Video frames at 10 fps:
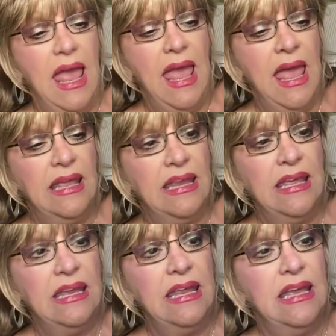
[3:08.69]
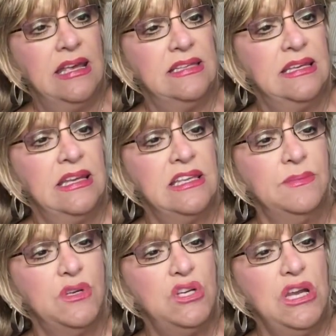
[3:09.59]
And it is, and it's
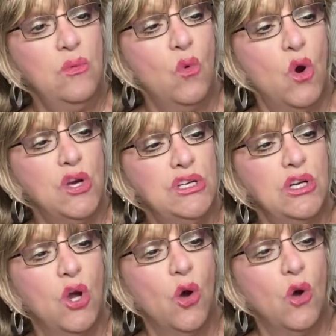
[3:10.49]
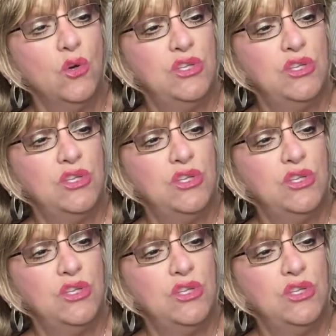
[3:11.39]
machine wash and cold,